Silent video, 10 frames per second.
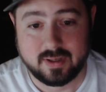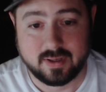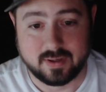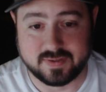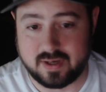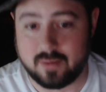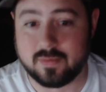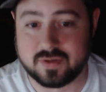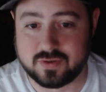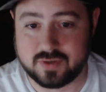because that
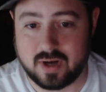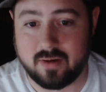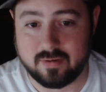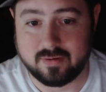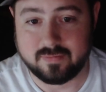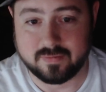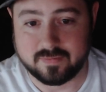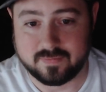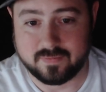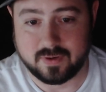was our dry run for
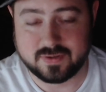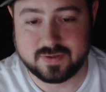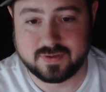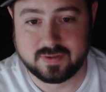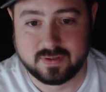the first